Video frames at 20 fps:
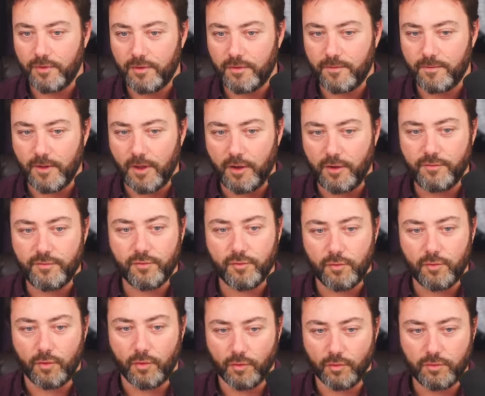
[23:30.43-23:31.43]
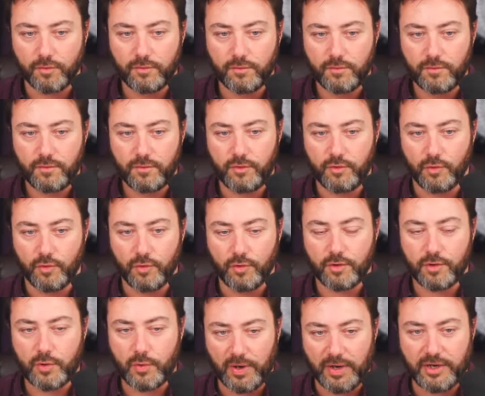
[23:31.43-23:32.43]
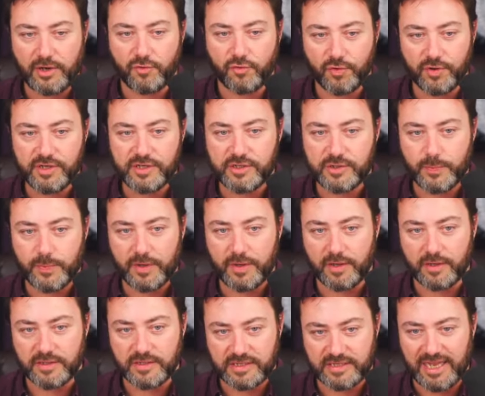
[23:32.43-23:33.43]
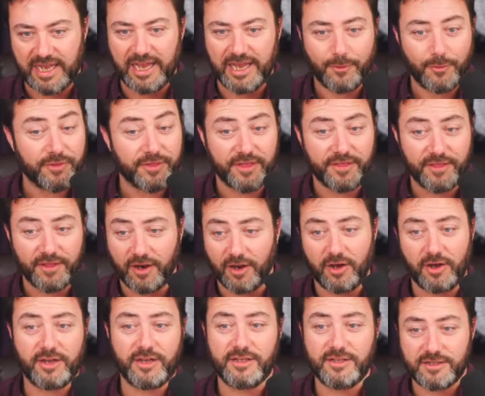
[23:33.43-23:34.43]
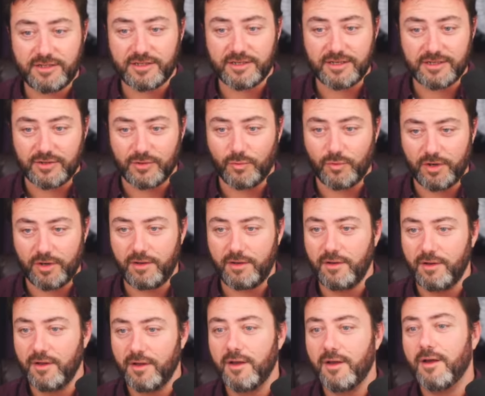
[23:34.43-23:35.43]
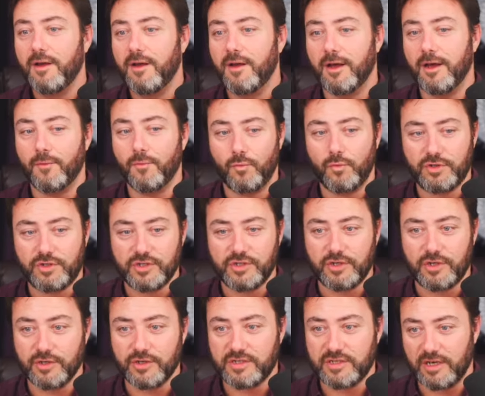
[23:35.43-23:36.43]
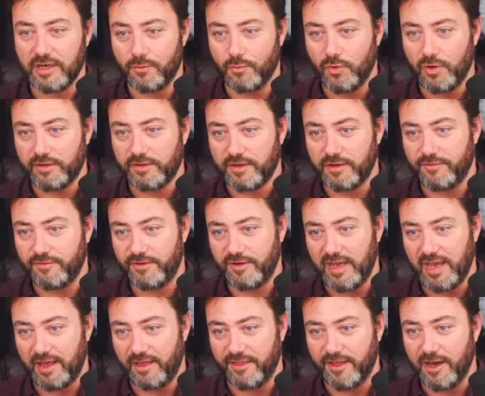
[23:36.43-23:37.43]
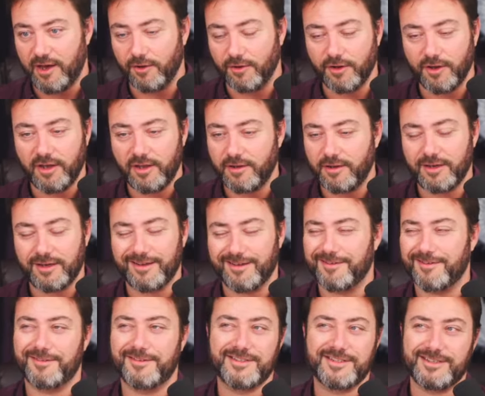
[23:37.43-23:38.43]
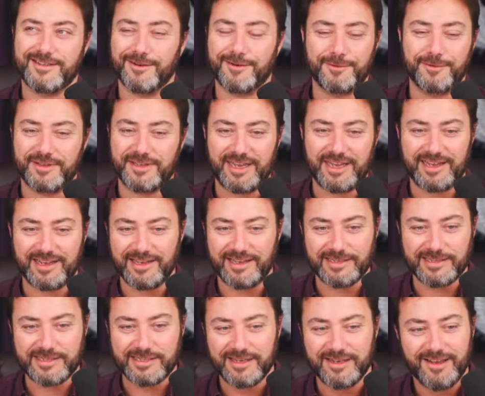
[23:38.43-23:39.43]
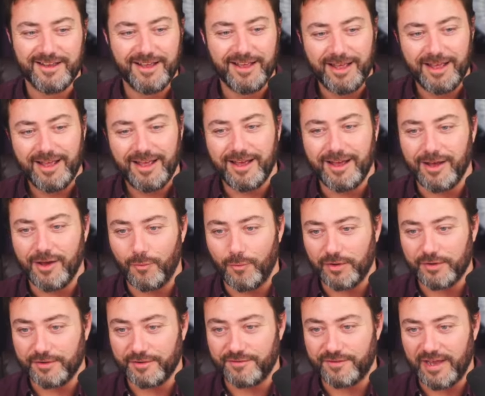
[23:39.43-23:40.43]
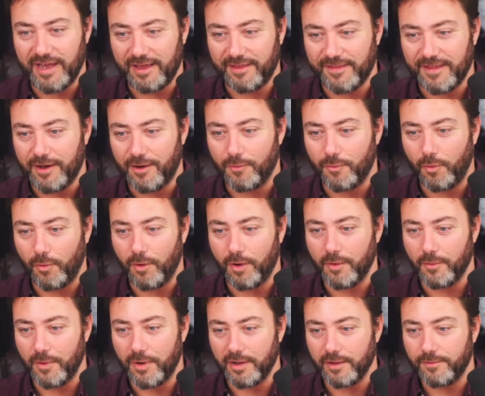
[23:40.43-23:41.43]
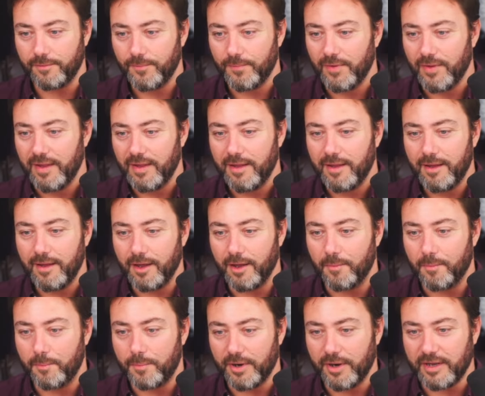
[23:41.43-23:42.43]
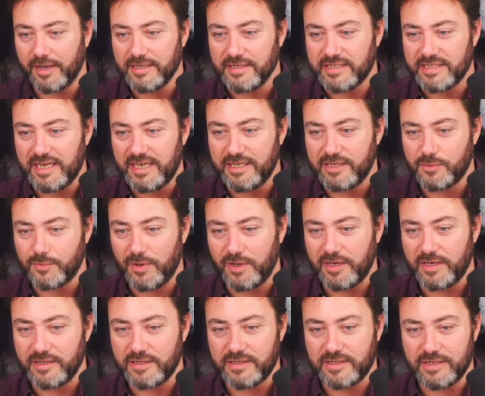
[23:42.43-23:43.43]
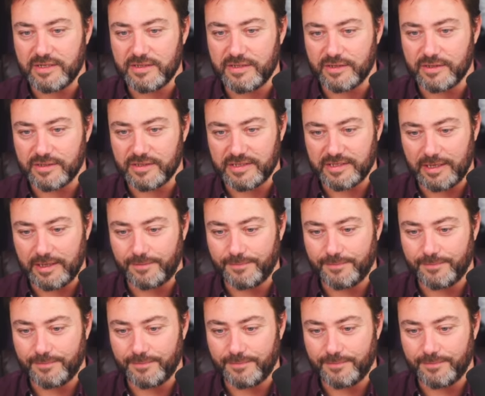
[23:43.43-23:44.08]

Overall, you're quite crisp and staying within the lines, as it were, which is a good start. And well done for getting that on. I suck with decals. Well done for getting that on quite well. But I can see some inconsistency